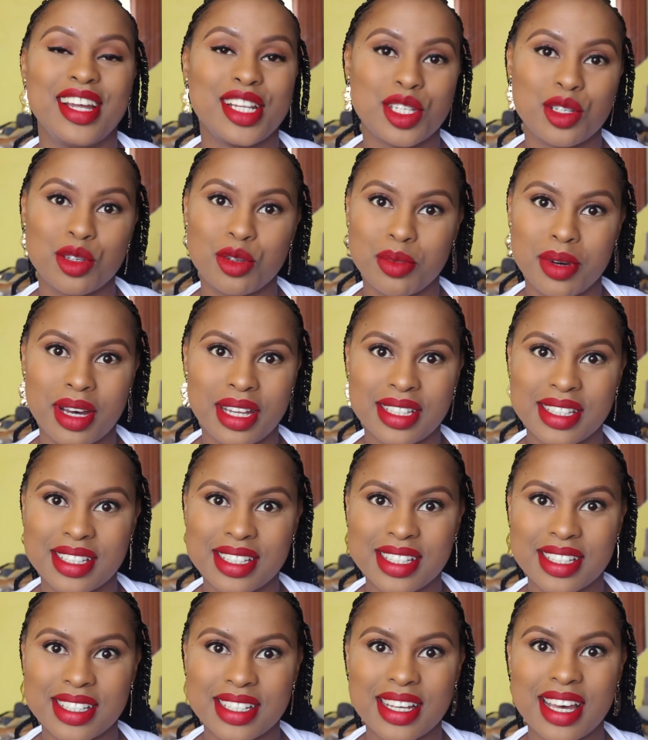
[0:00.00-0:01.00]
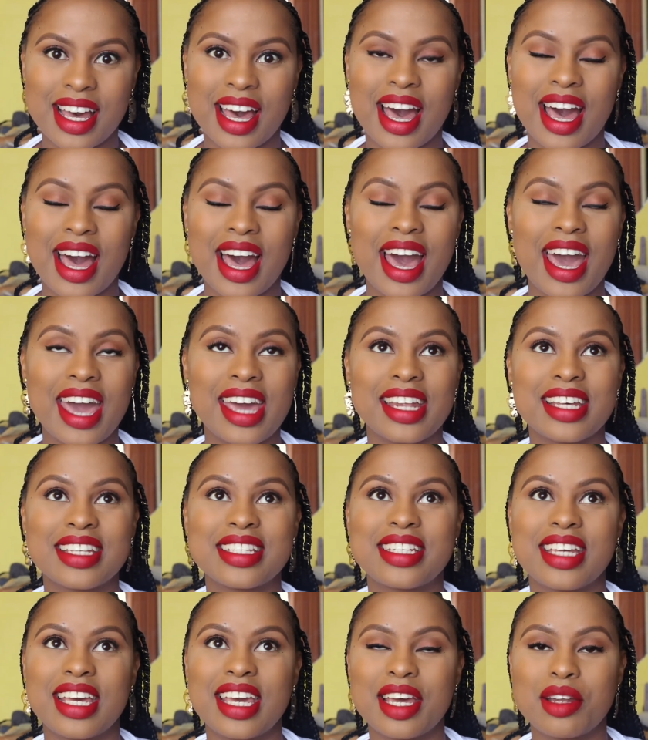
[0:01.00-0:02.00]
2 months. It
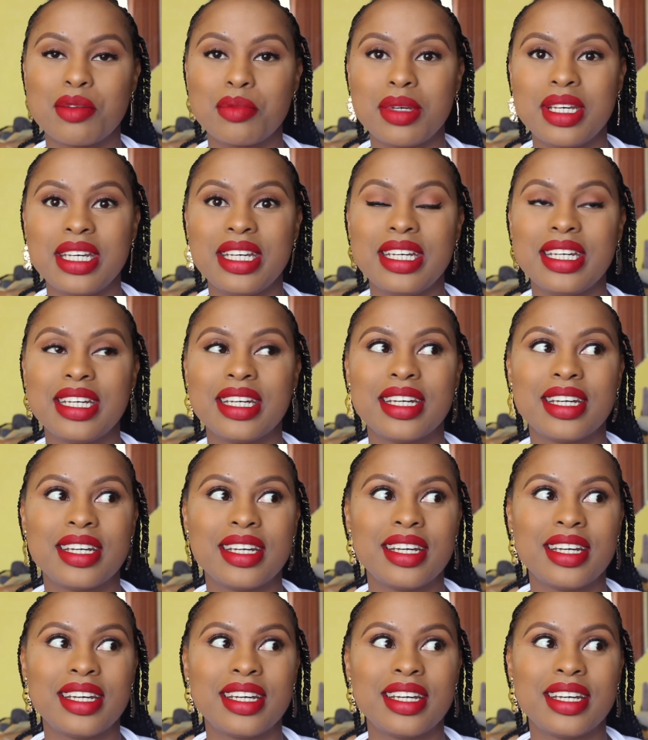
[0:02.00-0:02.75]
has taken me